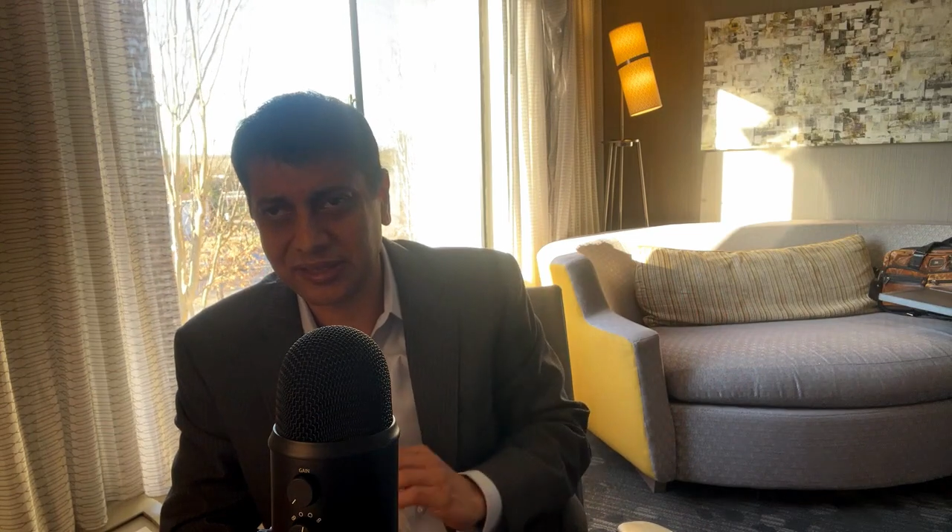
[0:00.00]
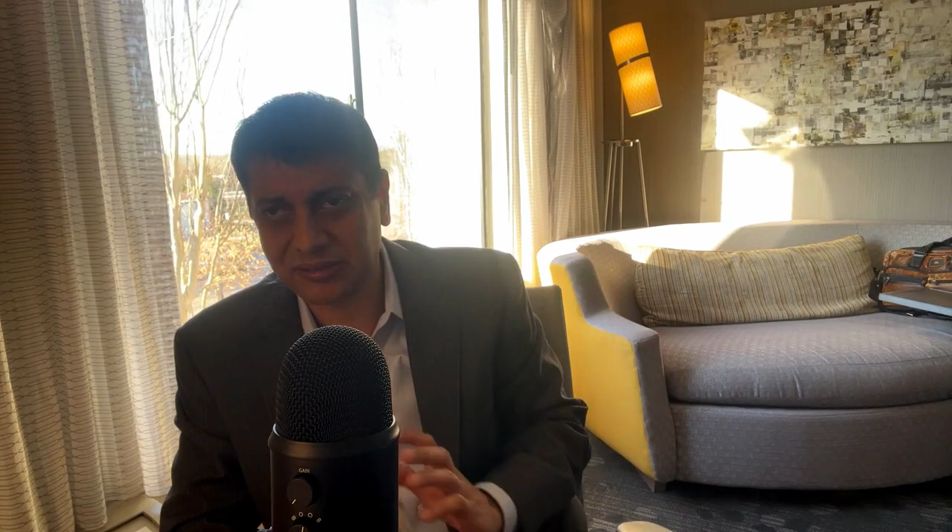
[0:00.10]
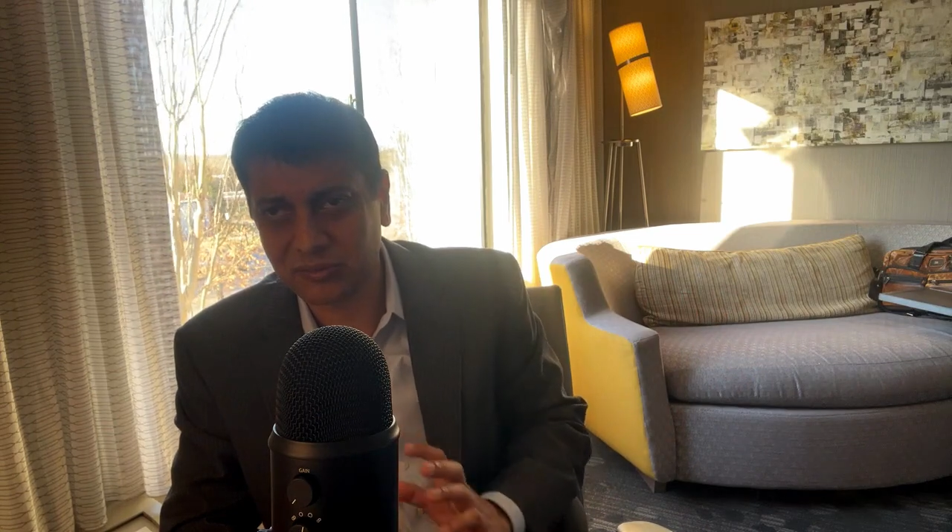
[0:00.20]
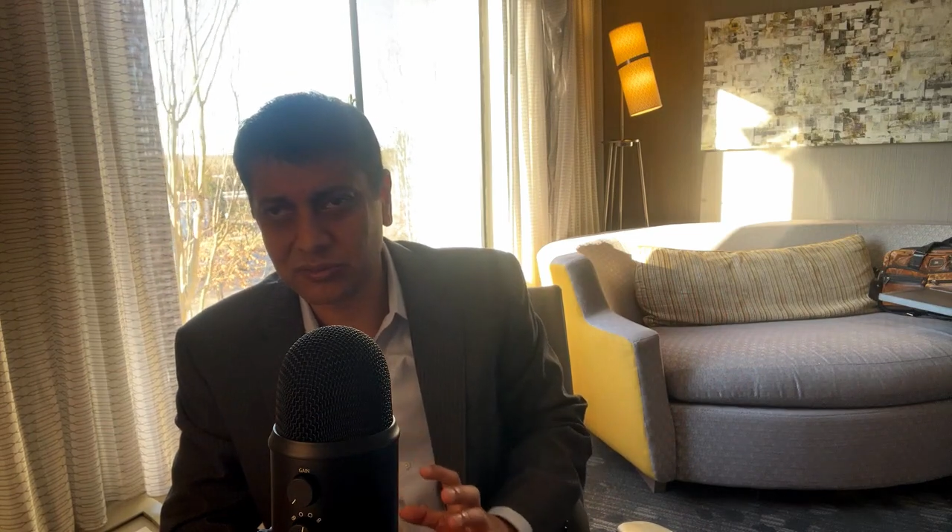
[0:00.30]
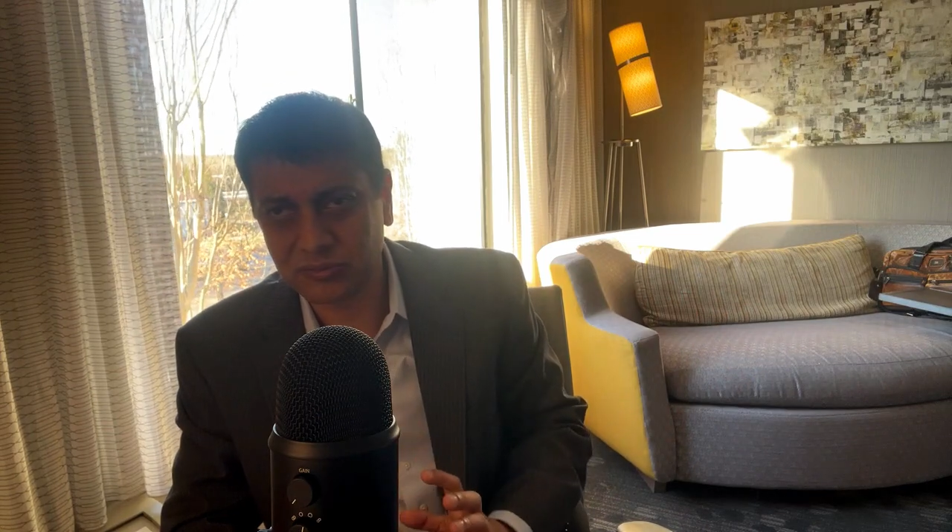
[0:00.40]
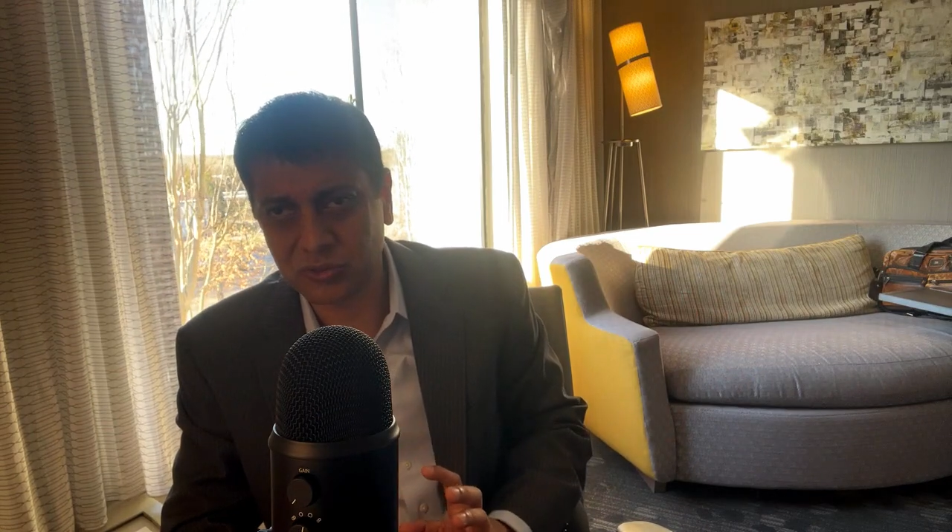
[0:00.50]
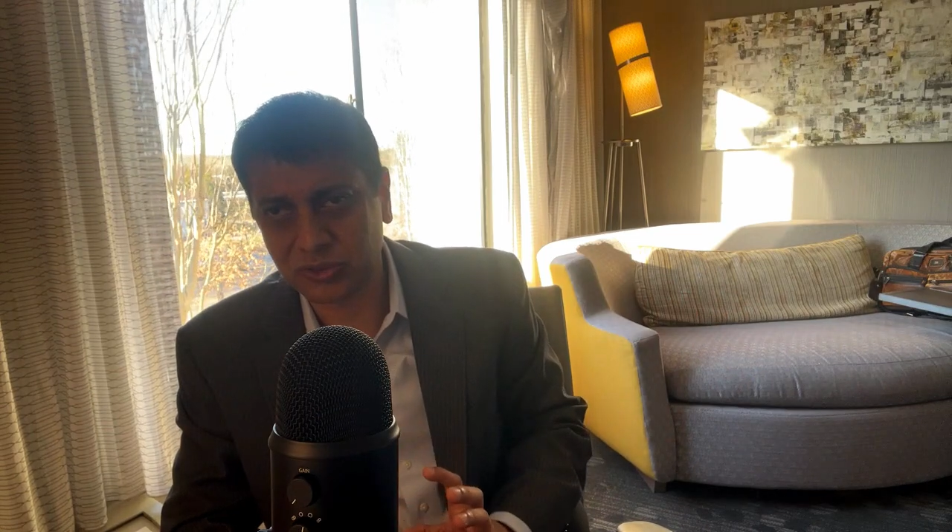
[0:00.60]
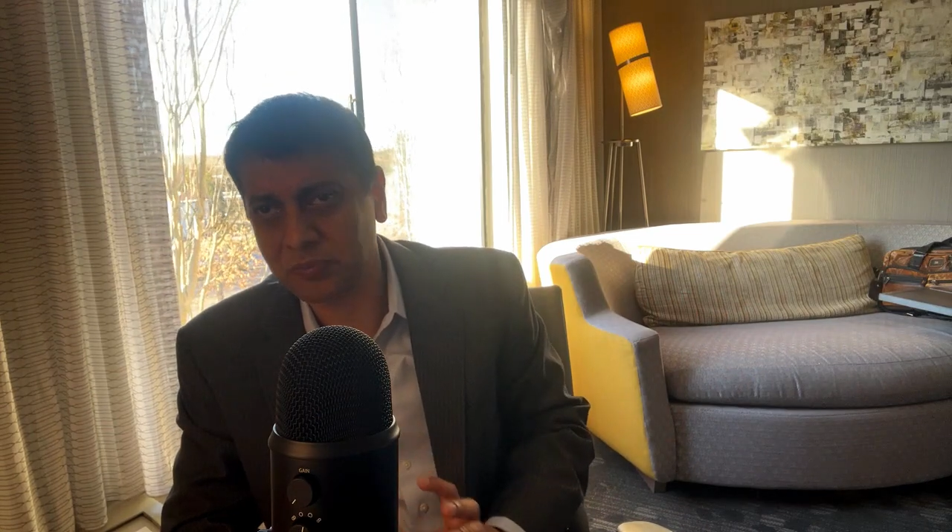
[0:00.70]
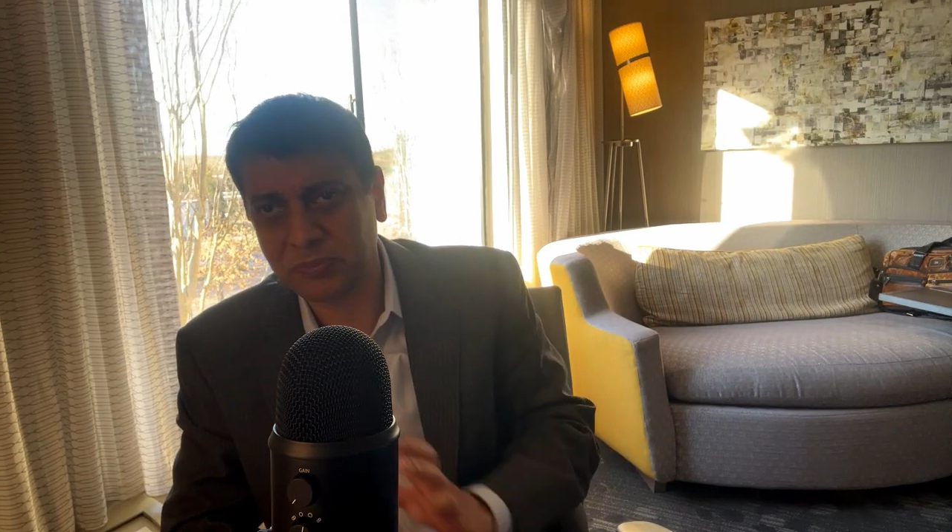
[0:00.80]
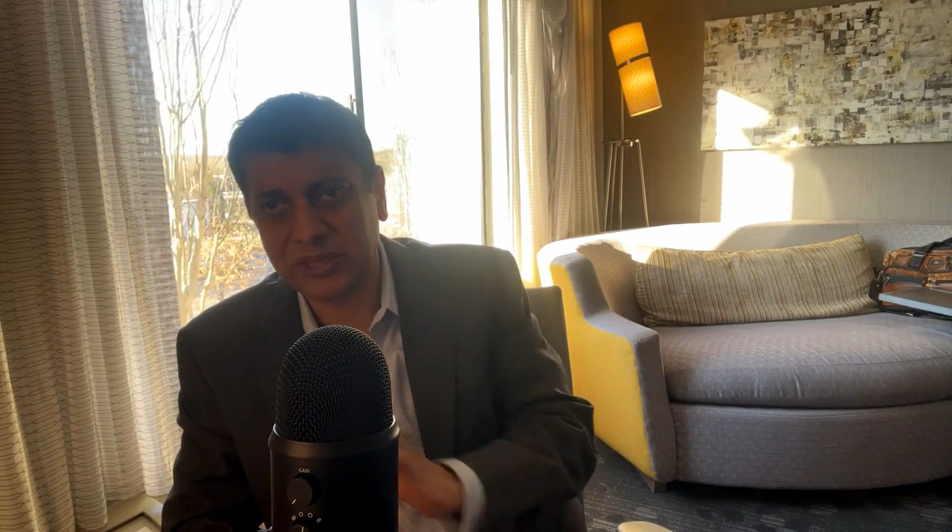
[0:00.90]
and took
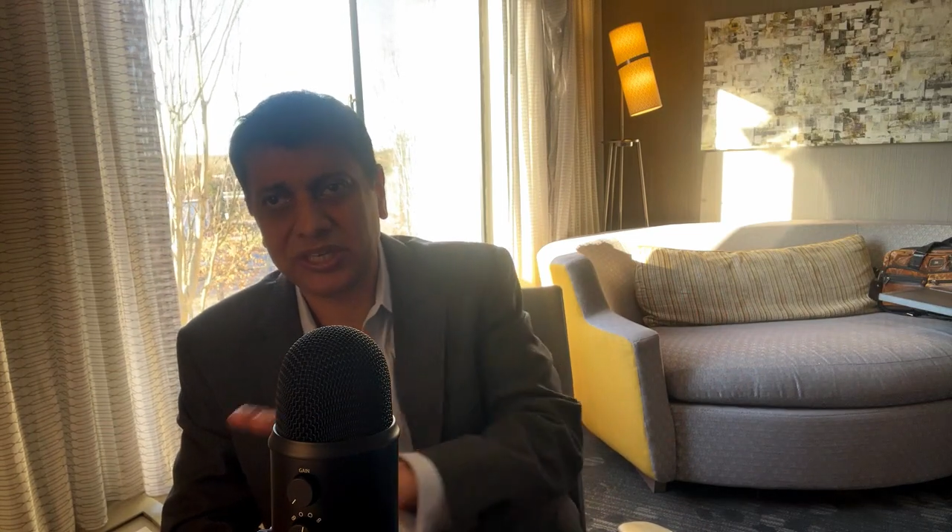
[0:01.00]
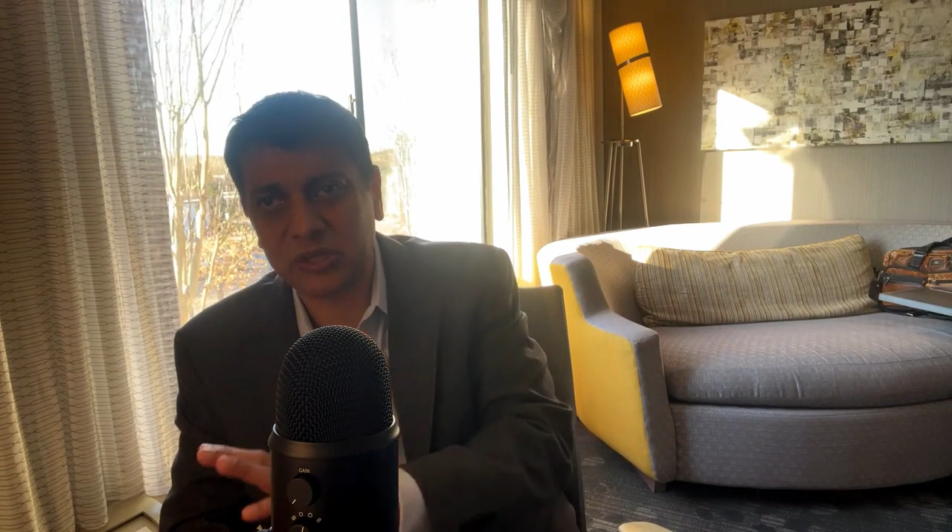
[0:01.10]
a peak